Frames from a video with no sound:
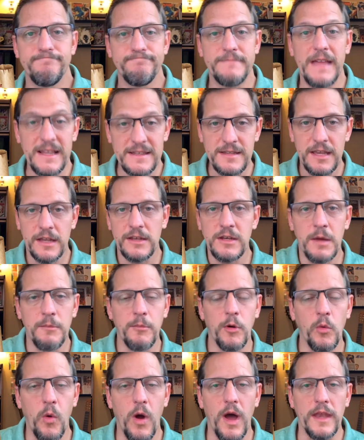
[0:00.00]
That's hint
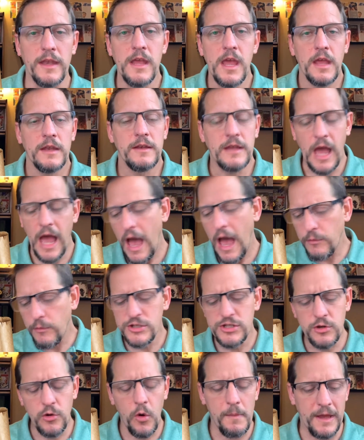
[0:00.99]
number one. Now, how
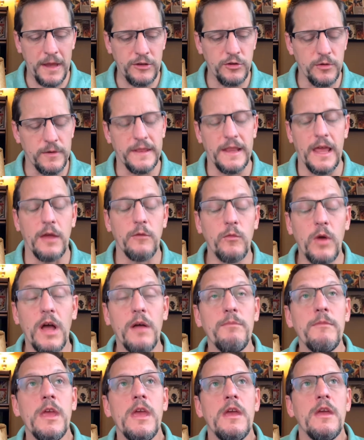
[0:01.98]
would you go about doing that?
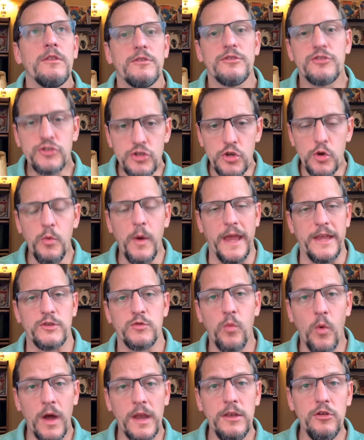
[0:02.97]
Well, there's two ways.
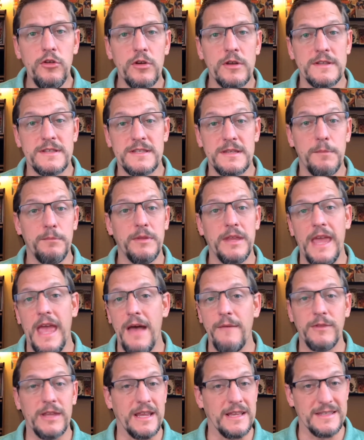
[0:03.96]
One, you could simply
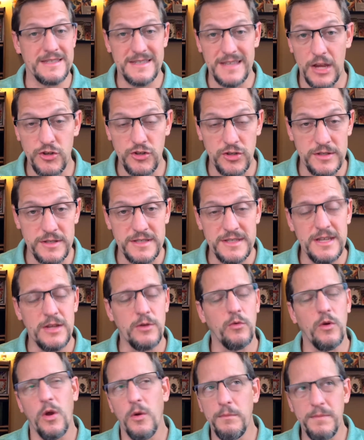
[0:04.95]
have like a session
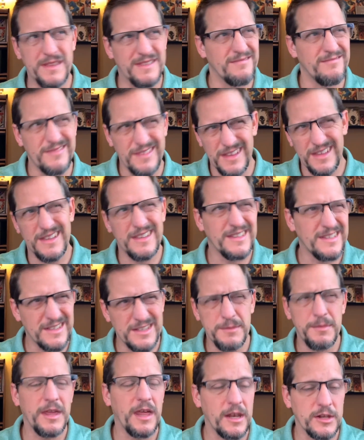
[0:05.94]
0, but
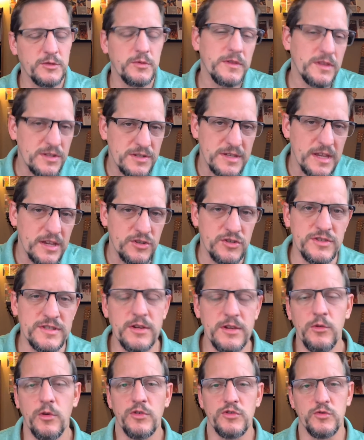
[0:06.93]
to be honest with you, session
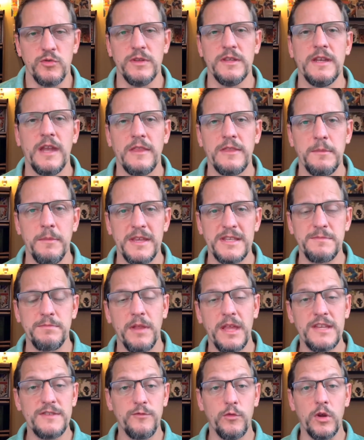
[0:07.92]
0 is really not the best
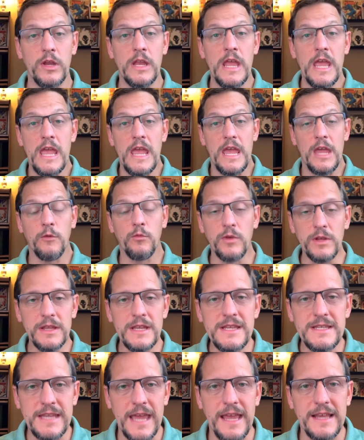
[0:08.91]
place for it. It
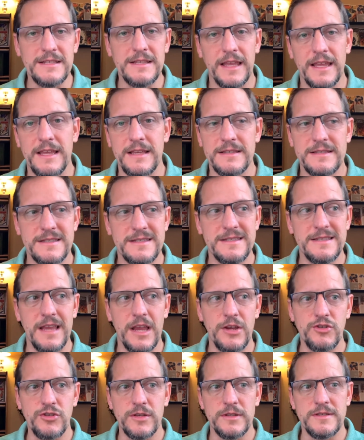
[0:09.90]
really takes like a
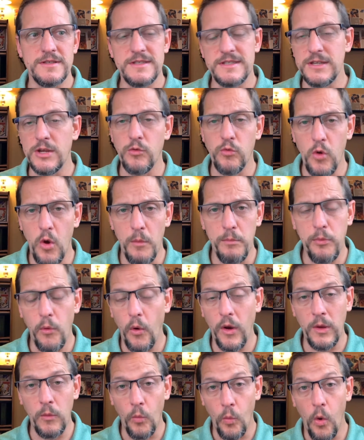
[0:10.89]
session
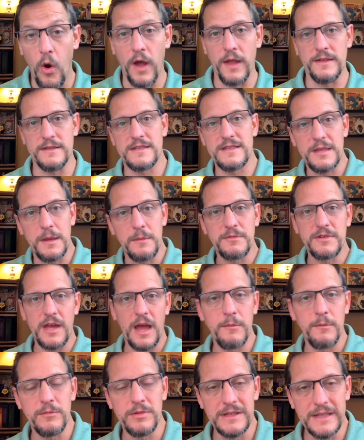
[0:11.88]
0.1
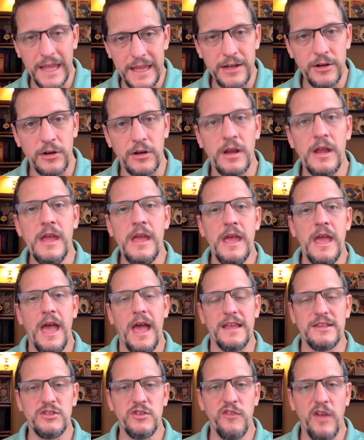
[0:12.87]
sometime later,
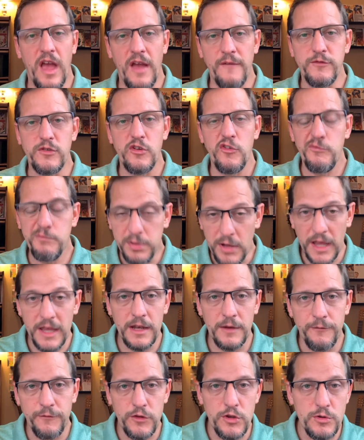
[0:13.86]
after you've played
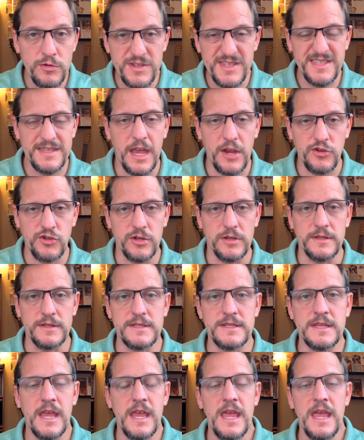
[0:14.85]
a few
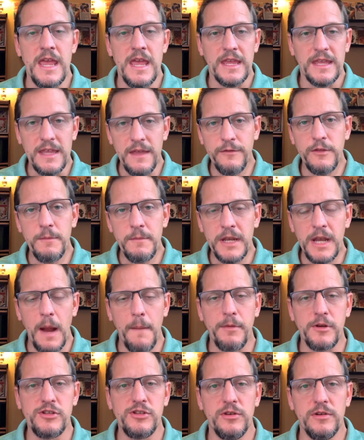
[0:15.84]
sessions. Give them an
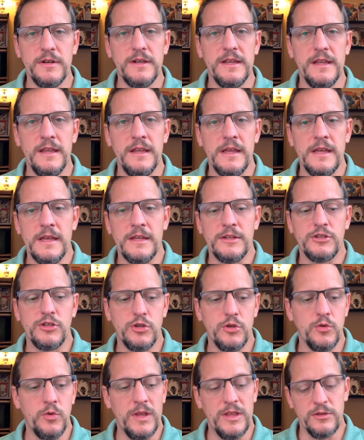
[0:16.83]
opportunity
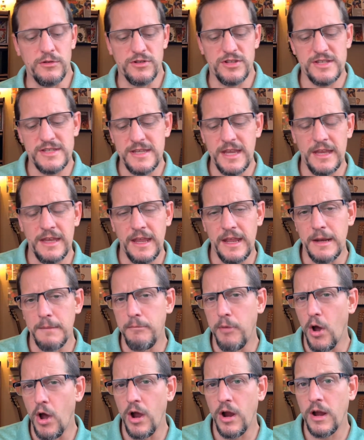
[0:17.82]
to either sit in a
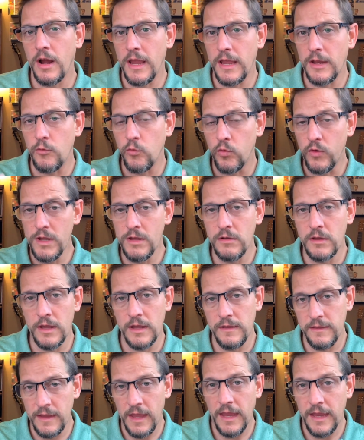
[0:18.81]
bar
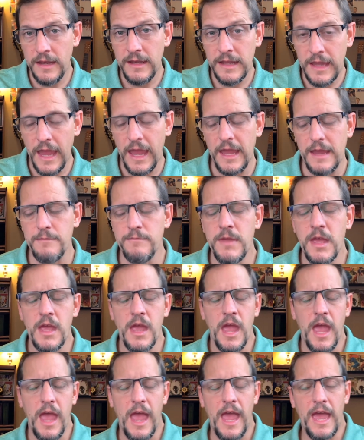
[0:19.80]
in game
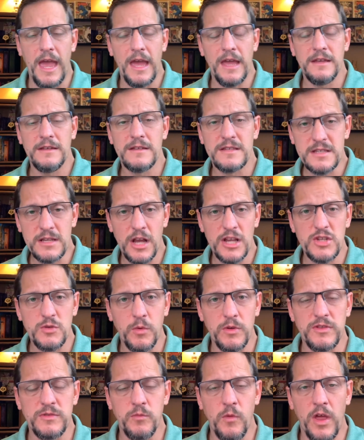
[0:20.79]
and discuss
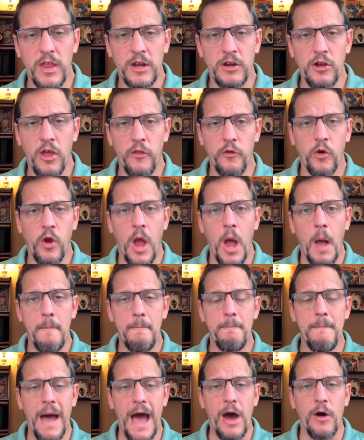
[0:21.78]
with one another
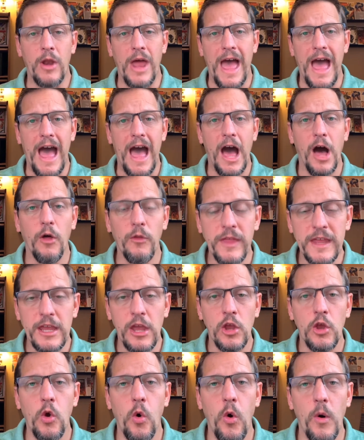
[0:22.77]
about how they
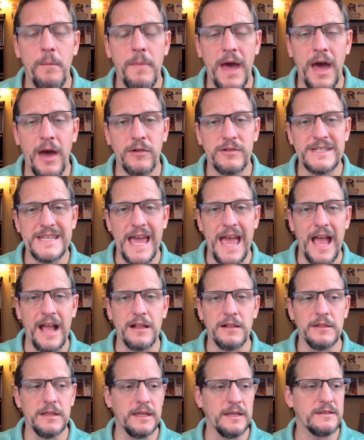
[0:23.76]
could go about
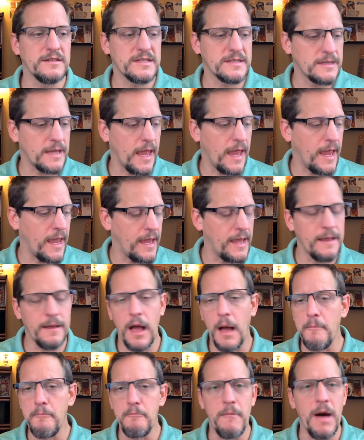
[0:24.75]
tackling, say,
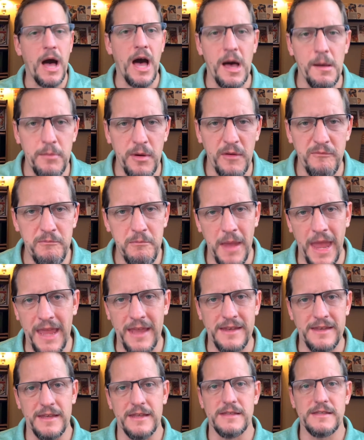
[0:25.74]
a mob of
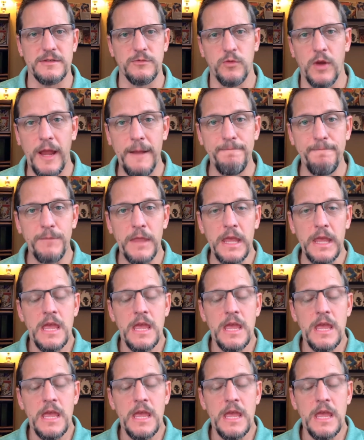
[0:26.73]
bandits, right?